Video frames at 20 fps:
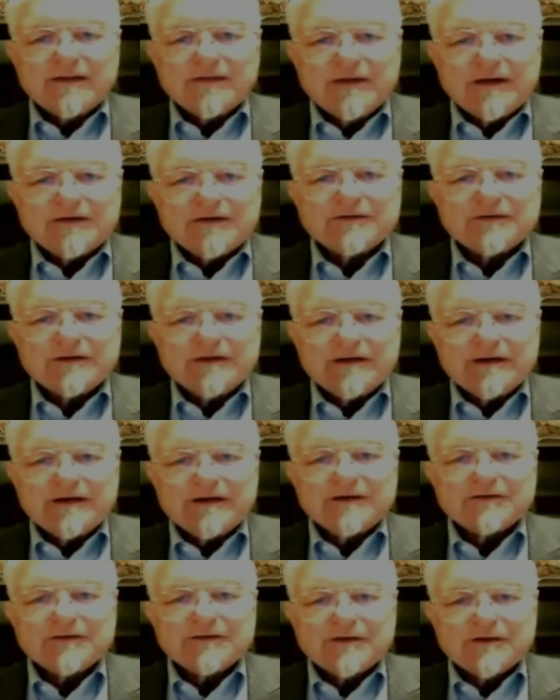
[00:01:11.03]
This
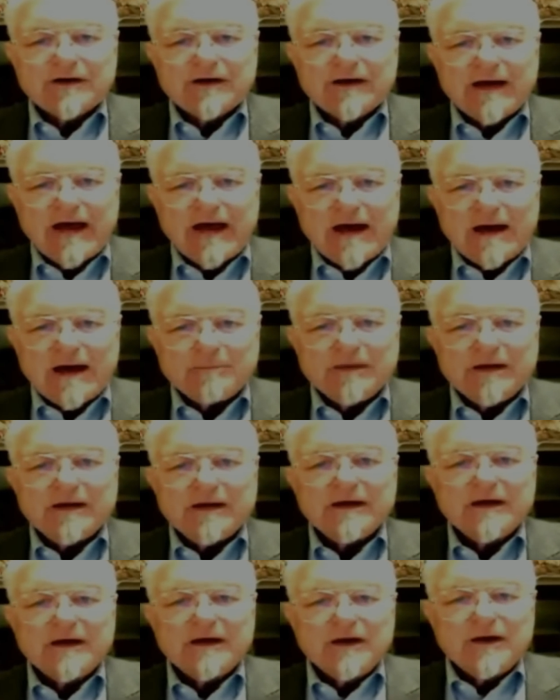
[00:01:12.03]
is the
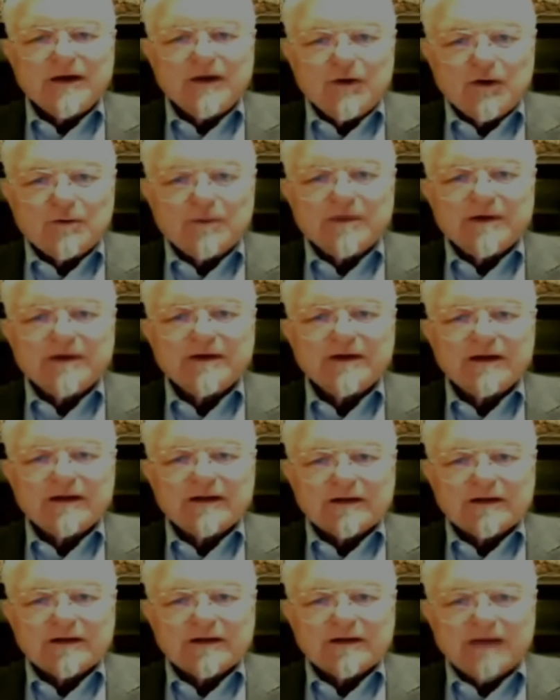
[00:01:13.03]
happy human
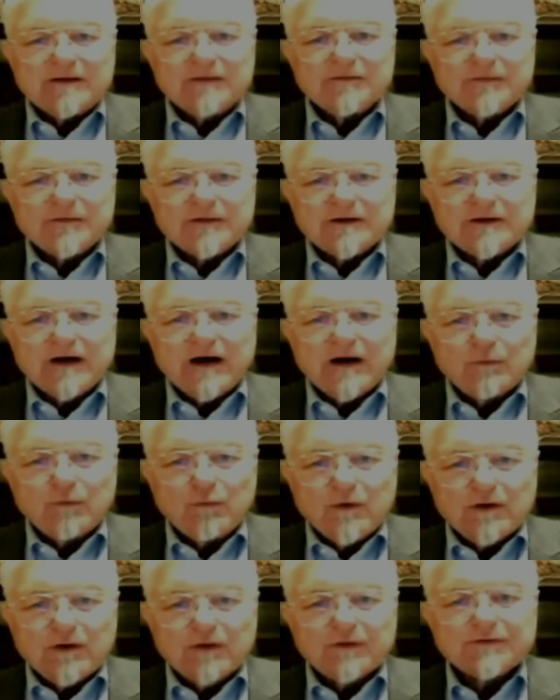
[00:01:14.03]
life that God
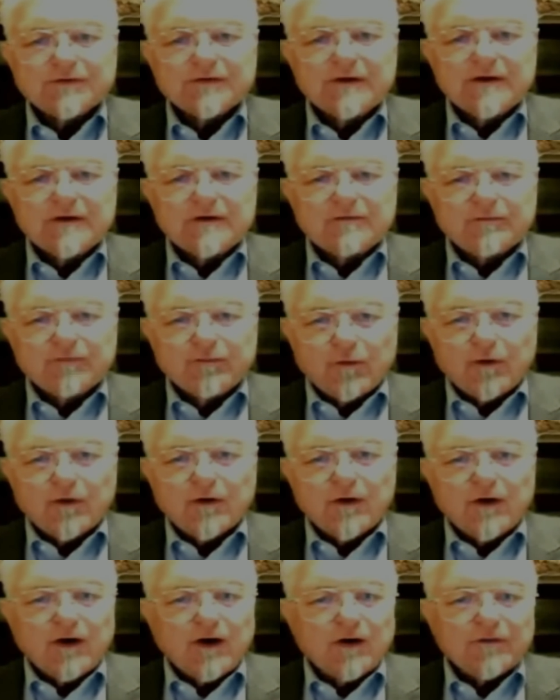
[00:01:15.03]
wills
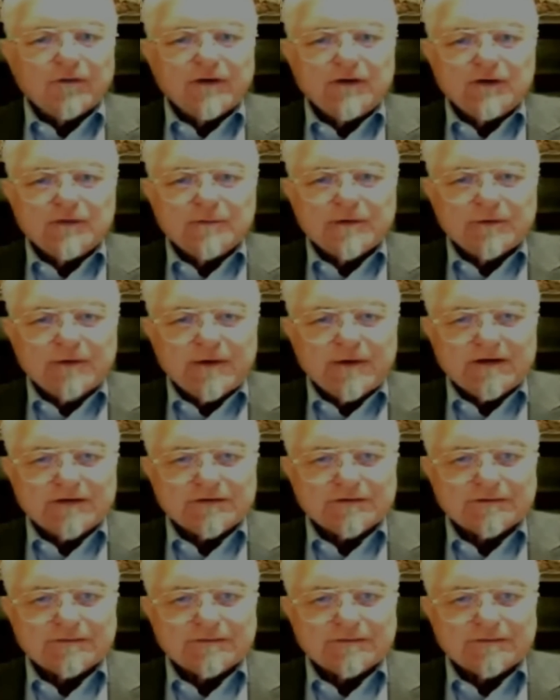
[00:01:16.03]
for all the human race.